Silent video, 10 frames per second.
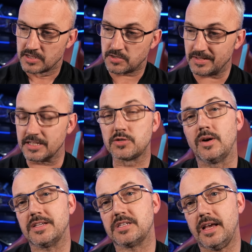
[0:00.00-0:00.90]
So I think it's
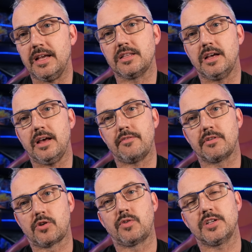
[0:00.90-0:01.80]
quite sad that
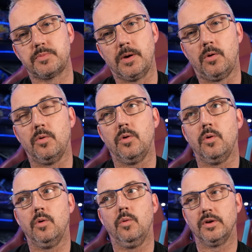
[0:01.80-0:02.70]
Aaron Cresswell
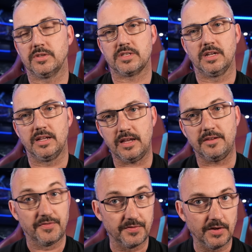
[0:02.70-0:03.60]
wants to
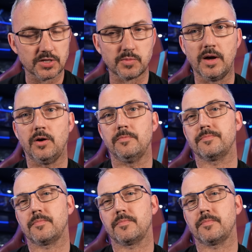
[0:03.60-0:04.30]
leave as well.